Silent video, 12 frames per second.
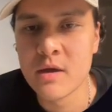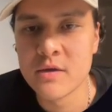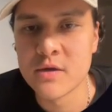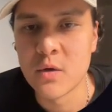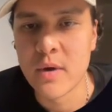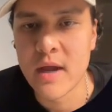
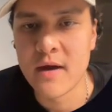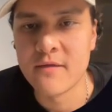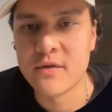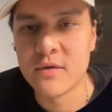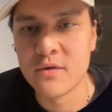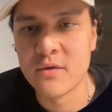So we have
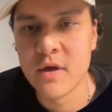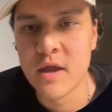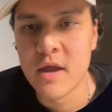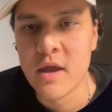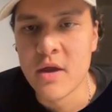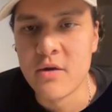to
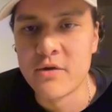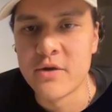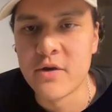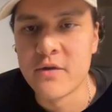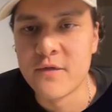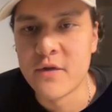
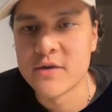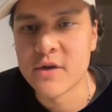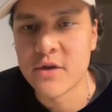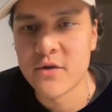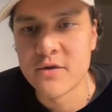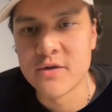return first
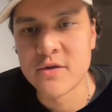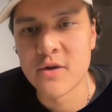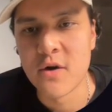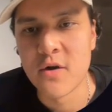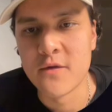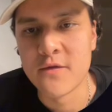occurrence
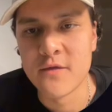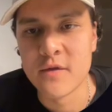of